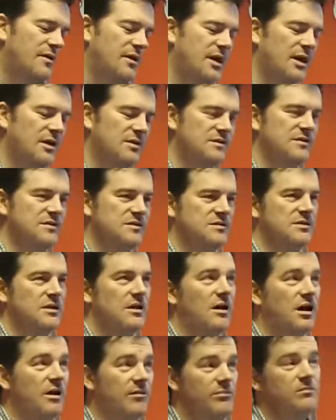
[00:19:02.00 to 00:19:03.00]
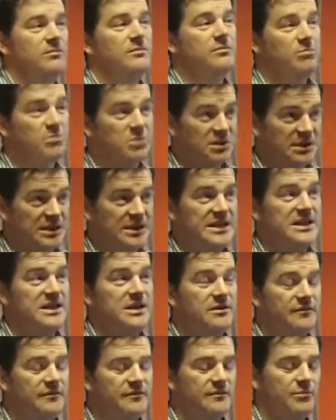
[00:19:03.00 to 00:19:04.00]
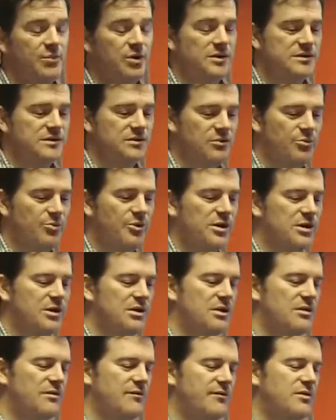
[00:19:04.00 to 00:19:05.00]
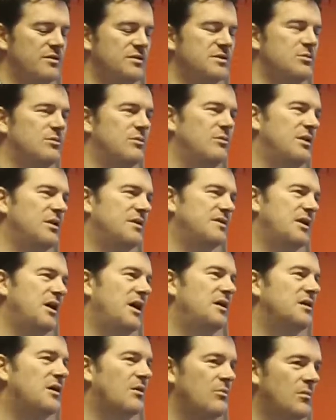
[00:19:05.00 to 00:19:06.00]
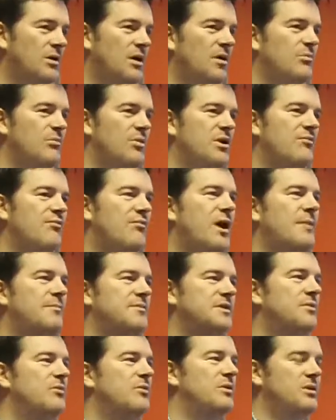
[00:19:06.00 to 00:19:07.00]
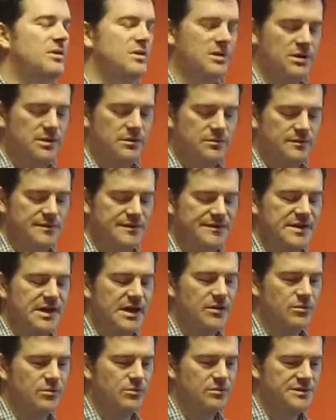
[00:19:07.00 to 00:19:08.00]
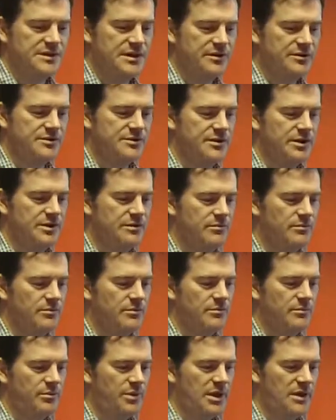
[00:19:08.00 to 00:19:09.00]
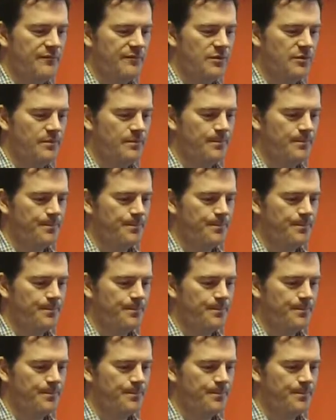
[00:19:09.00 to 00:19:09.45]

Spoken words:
councils, I believe, personal opinion, in the future will end up being wrapped up within a state or territory platform.